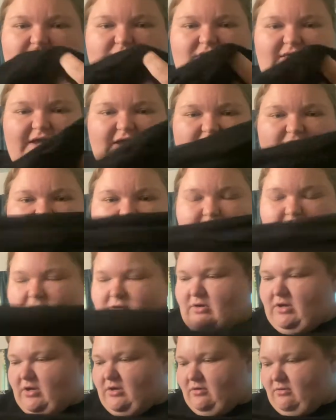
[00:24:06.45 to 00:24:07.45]
like a
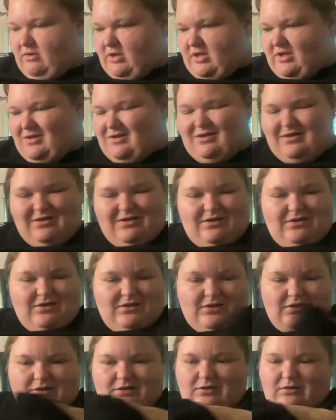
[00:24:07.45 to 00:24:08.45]
kimono
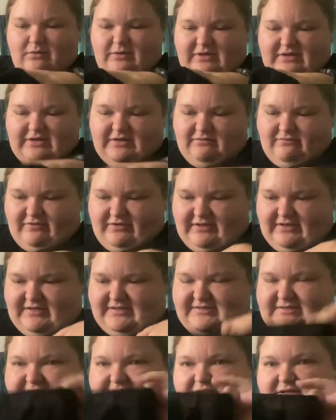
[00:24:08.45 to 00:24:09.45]
Oh, I didn't realize
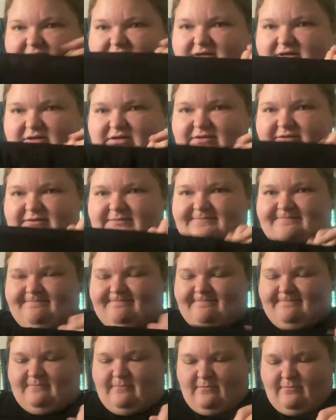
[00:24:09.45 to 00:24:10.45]
that the
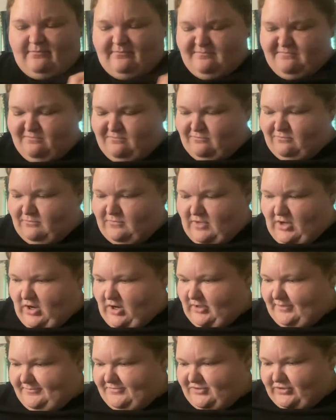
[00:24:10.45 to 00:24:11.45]

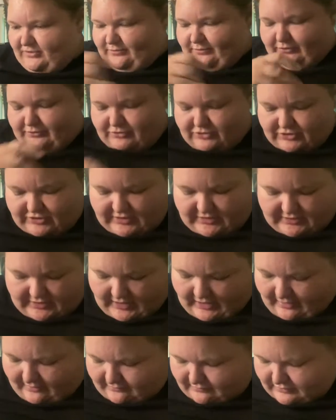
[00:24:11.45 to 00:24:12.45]
arms are ruched like
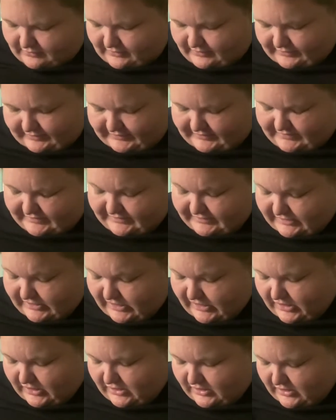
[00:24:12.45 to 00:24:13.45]
that.
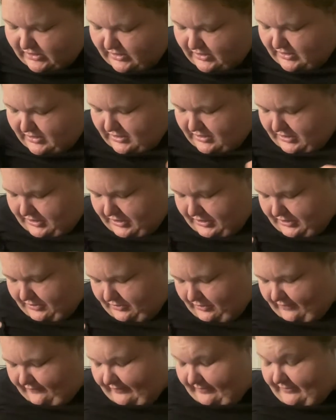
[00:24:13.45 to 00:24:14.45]
I don't know
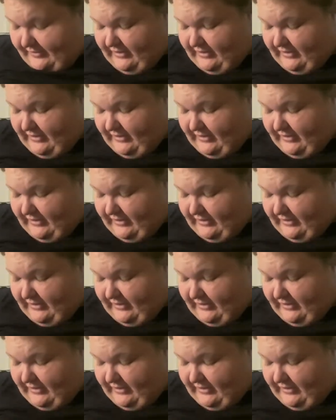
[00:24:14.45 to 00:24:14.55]
if I'm gonna